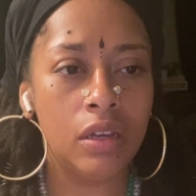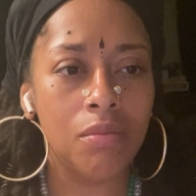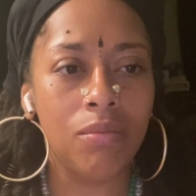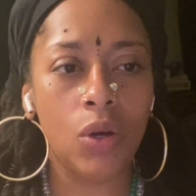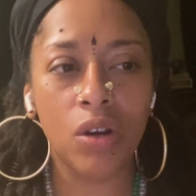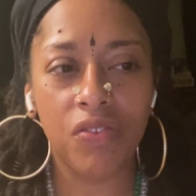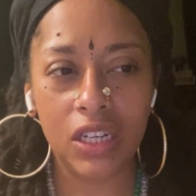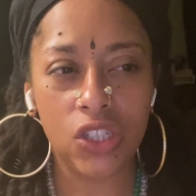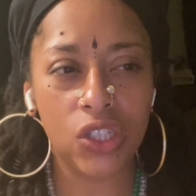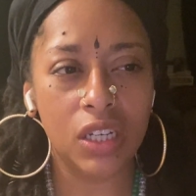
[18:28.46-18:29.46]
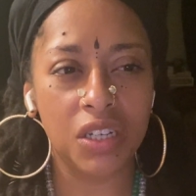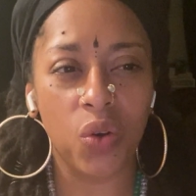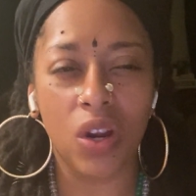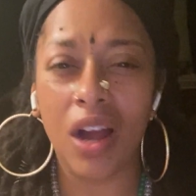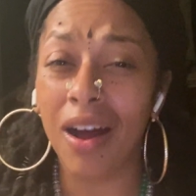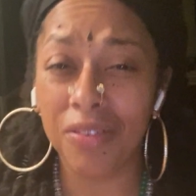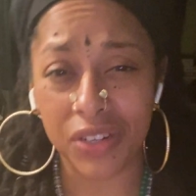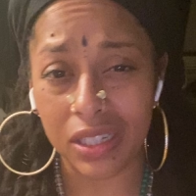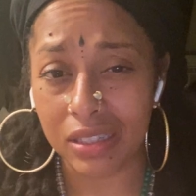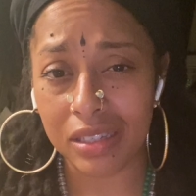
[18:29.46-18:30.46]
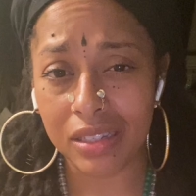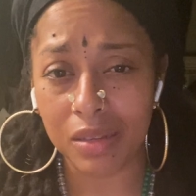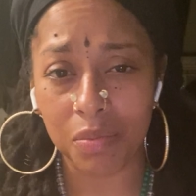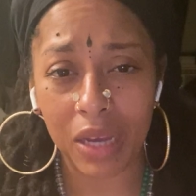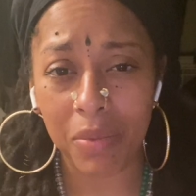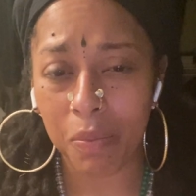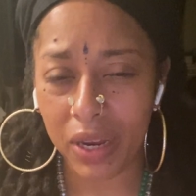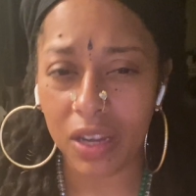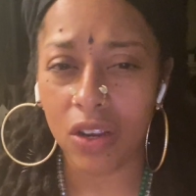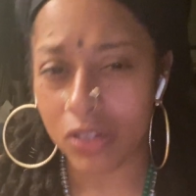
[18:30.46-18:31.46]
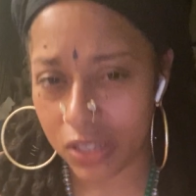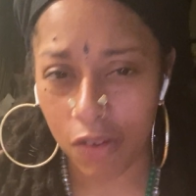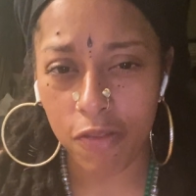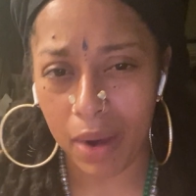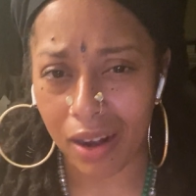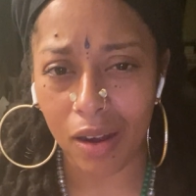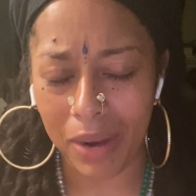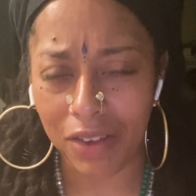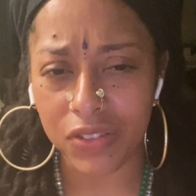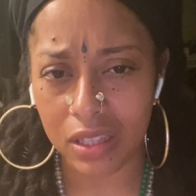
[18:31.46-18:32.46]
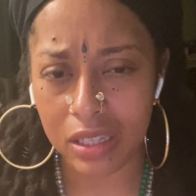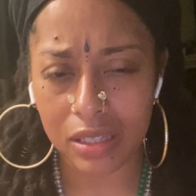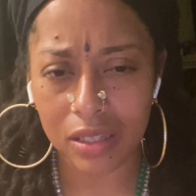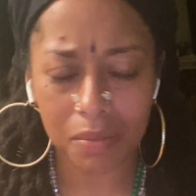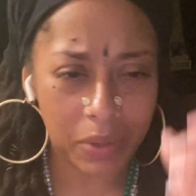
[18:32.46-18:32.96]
motivation or confidence to be able to pick yourself back up after this.